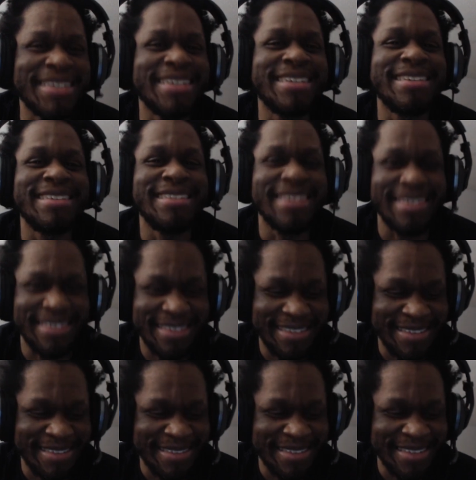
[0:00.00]

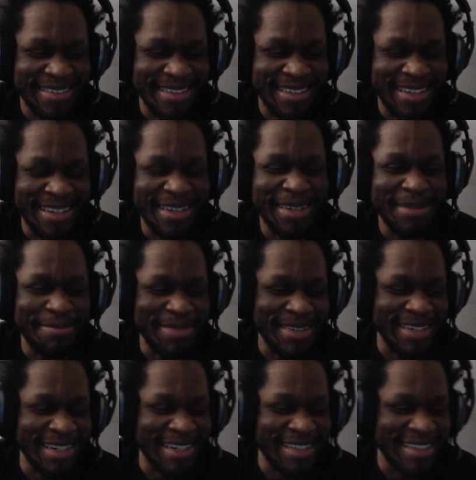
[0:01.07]
Yes. But
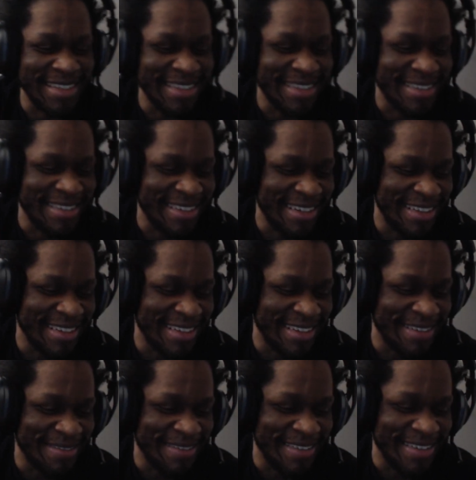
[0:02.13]
yeah, I think that's it
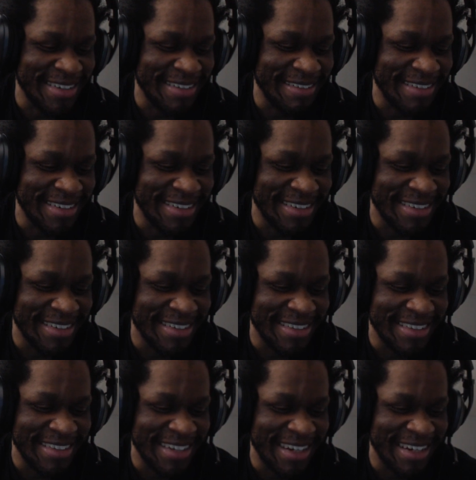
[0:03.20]
for the show. I don't think
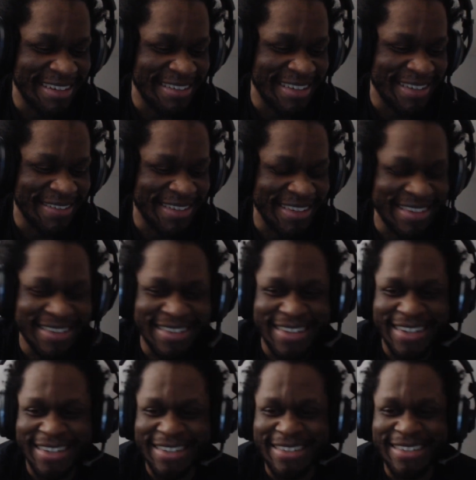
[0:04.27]
I have anything else to add.